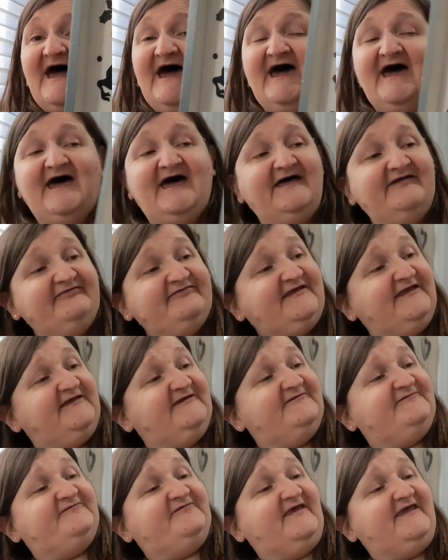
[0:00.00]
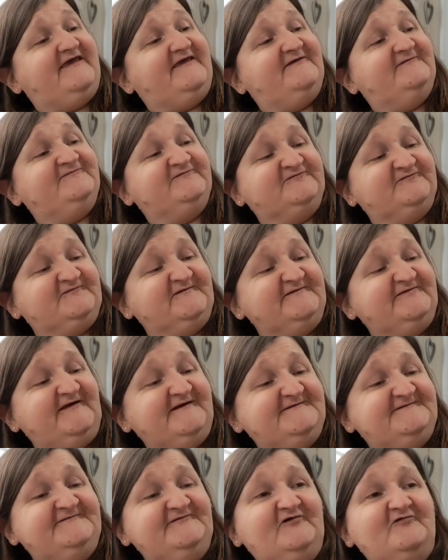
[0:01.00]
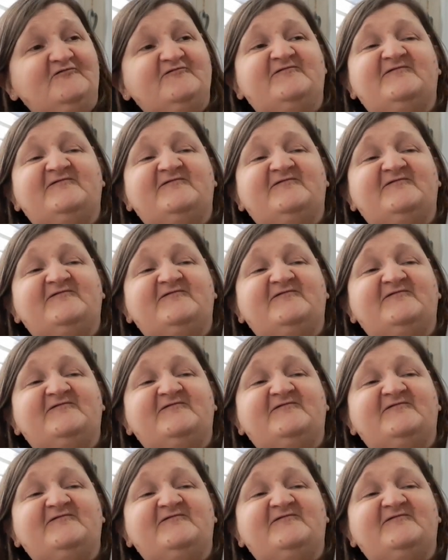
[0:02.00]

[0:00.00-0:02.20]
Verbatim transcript: and it says traditional